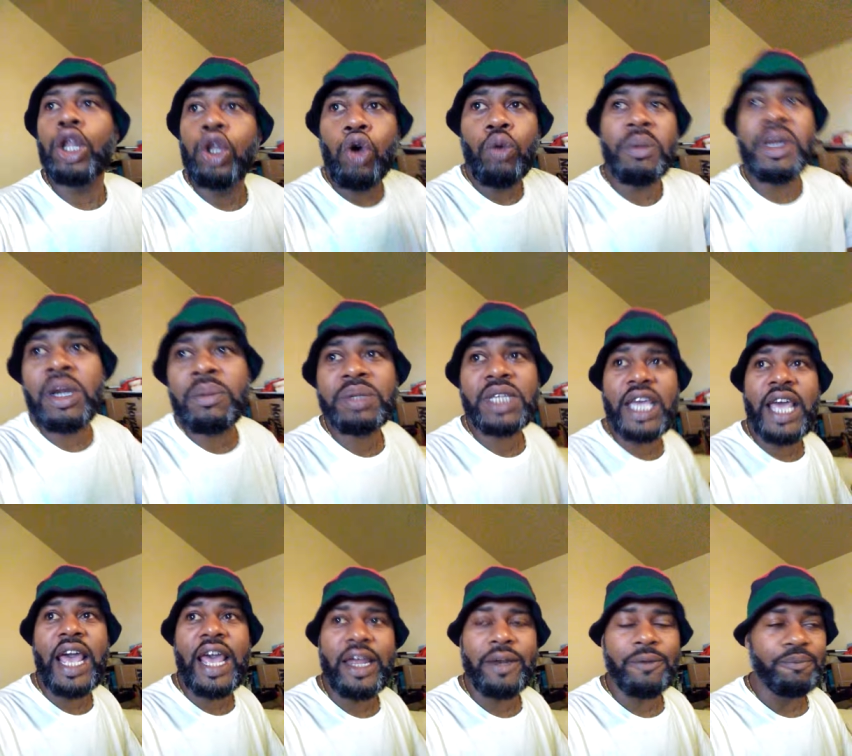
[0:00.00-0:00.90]
Aluminum
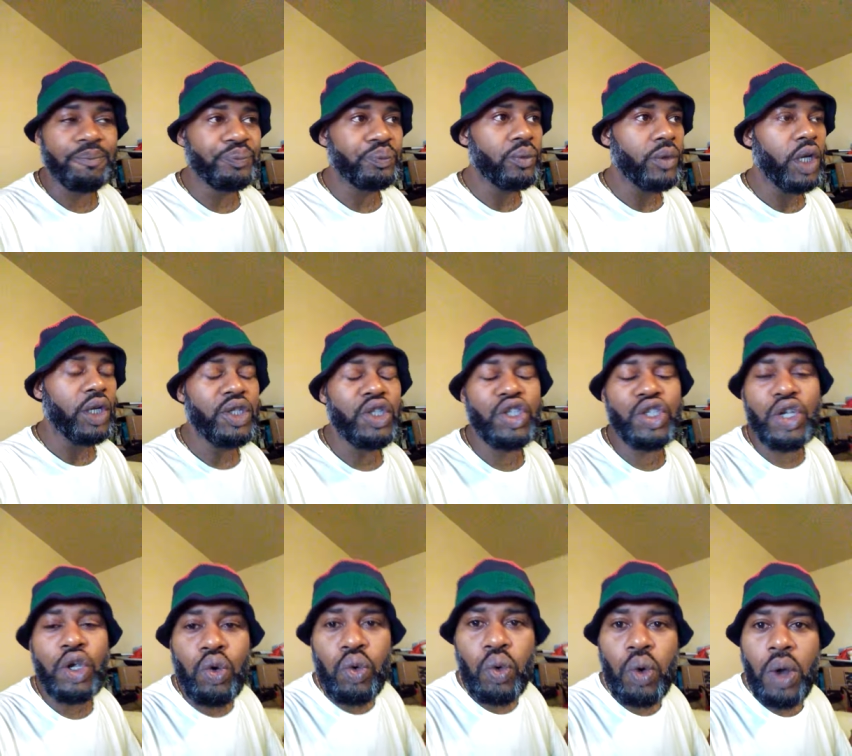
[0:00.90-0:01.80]
can,
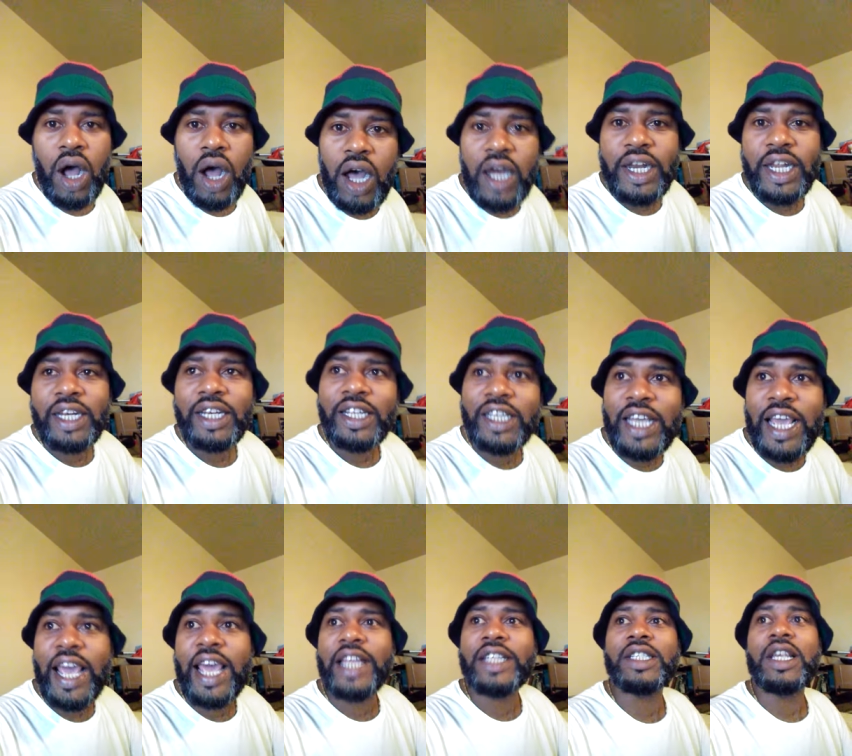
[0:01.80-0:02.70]
200
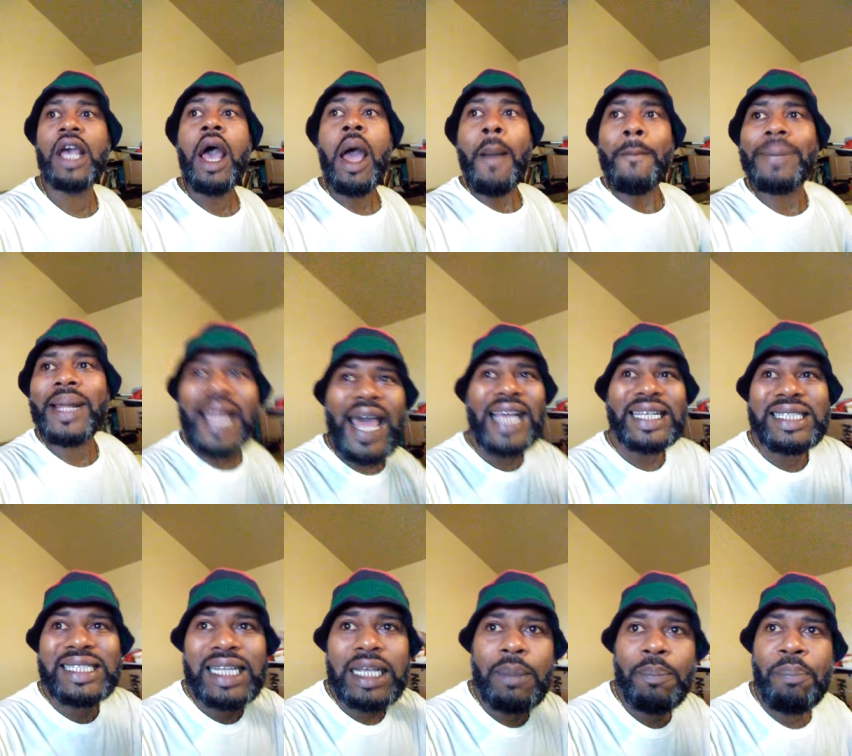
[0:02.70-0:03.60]
years.
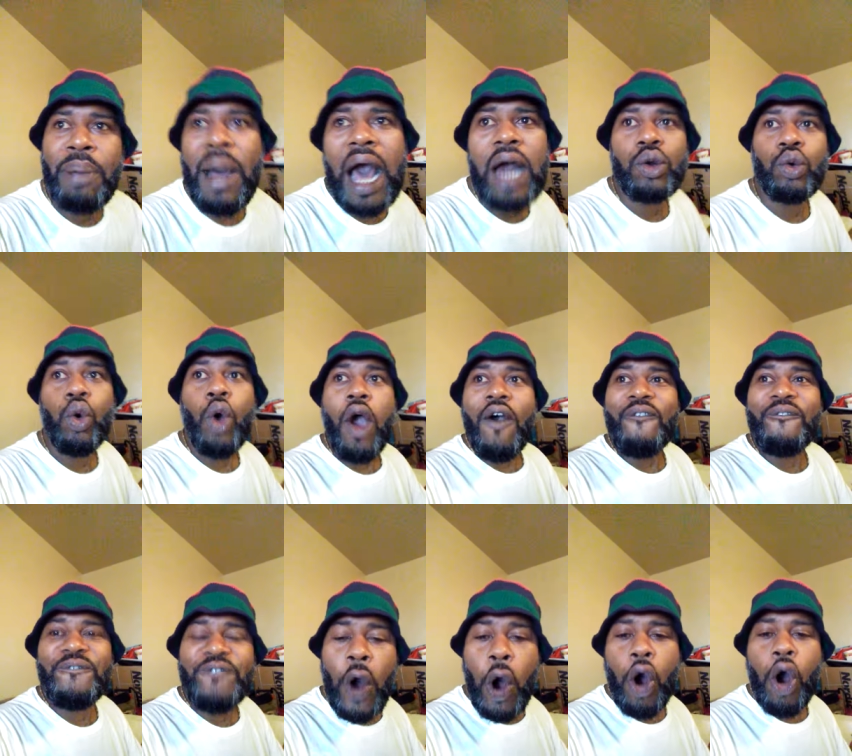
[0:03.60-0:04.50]
Plastic bottle,
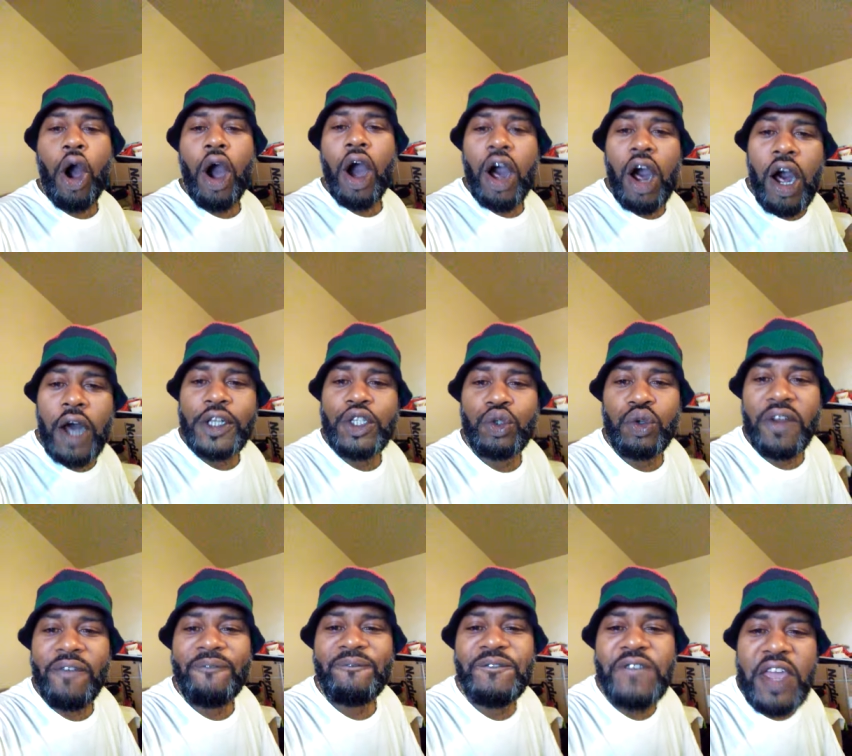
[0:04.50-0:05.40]

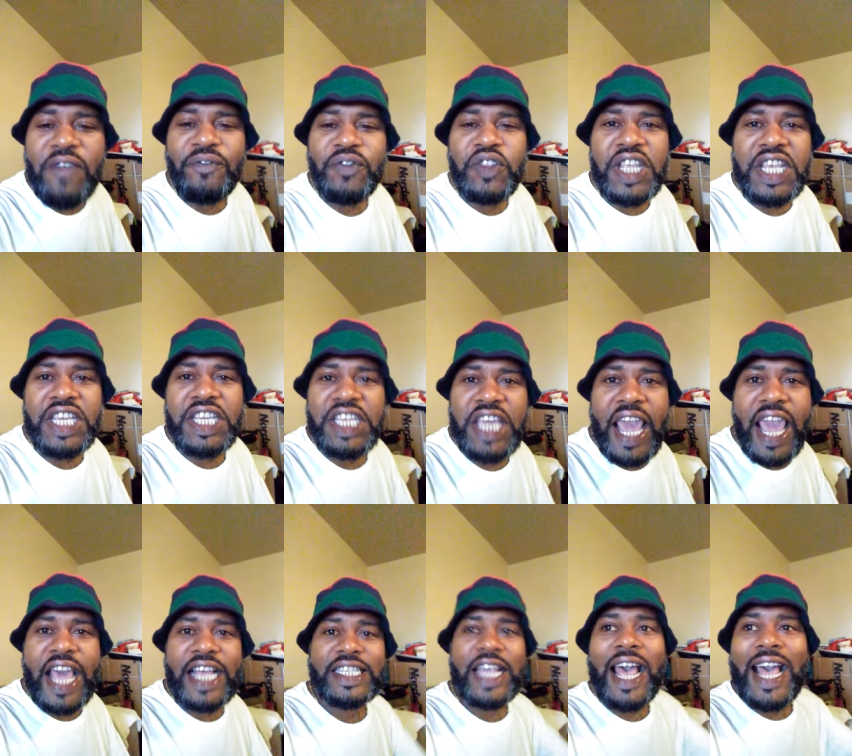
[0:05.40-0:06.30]
450
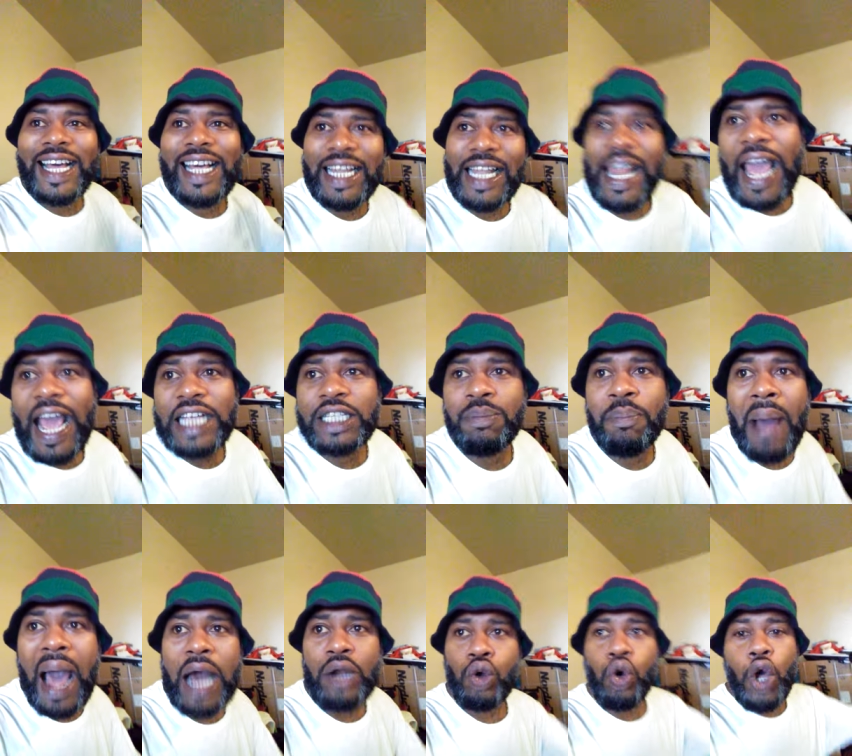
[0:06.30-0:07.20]
years. Glass
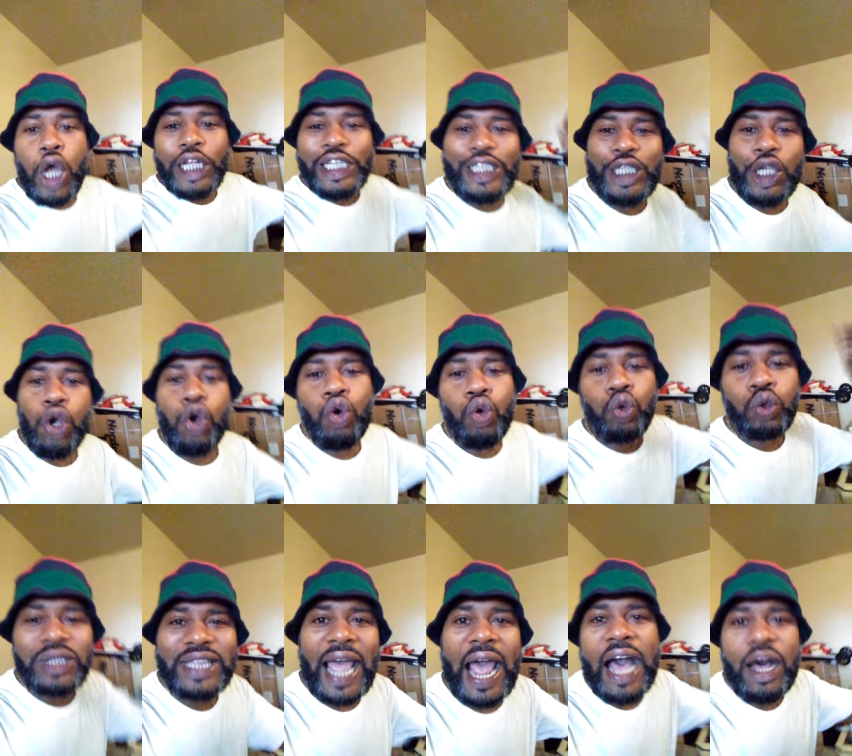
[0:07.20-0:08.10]
bottle,
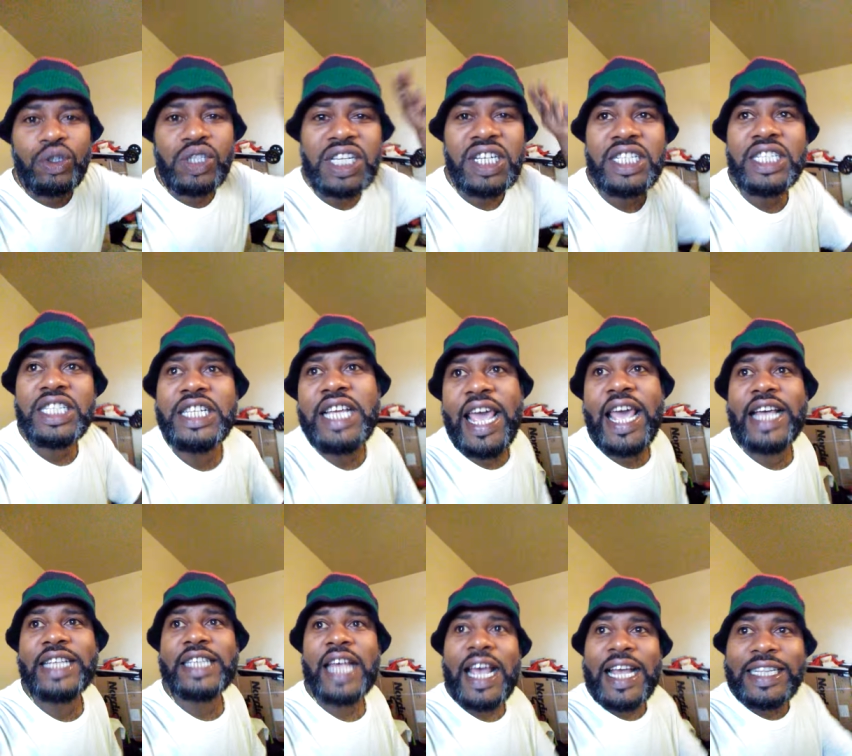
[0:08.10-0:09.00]
2,000
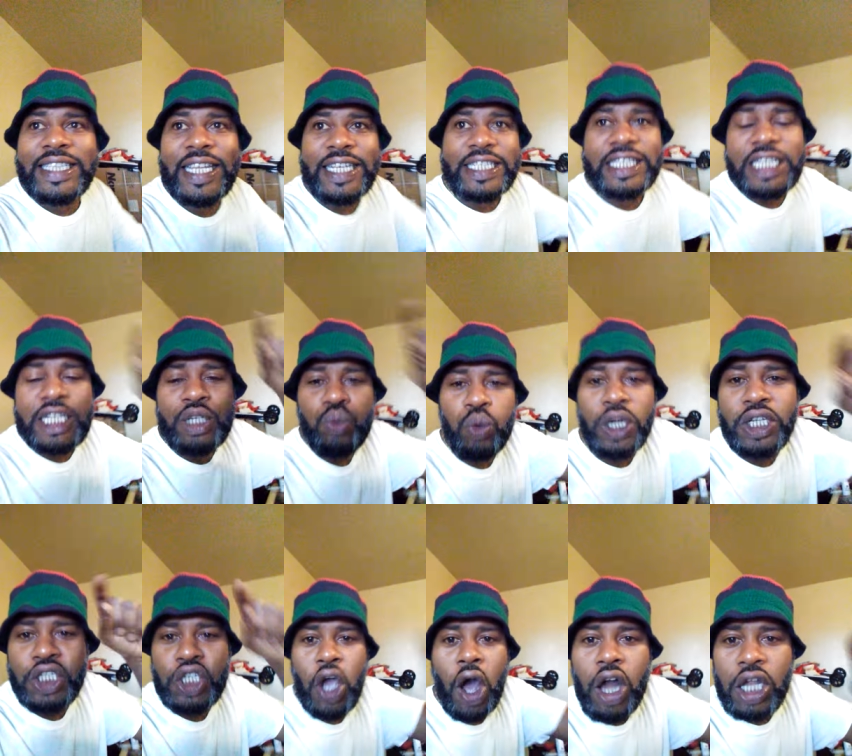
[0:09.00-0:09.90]
years. This is
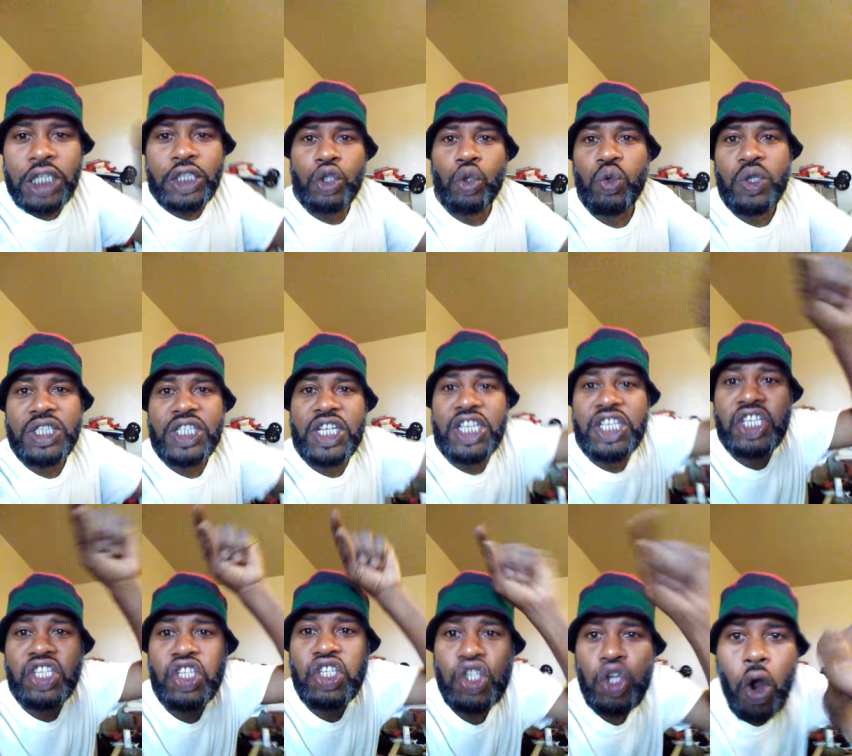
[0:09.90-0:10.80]
what y'all are doing to
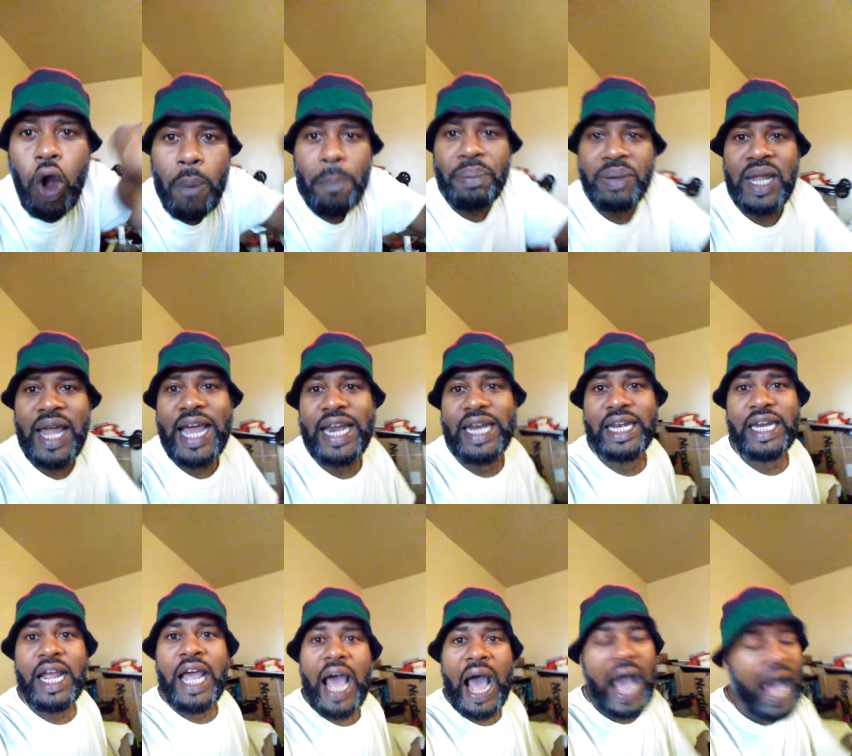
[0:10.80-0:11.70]
your planet.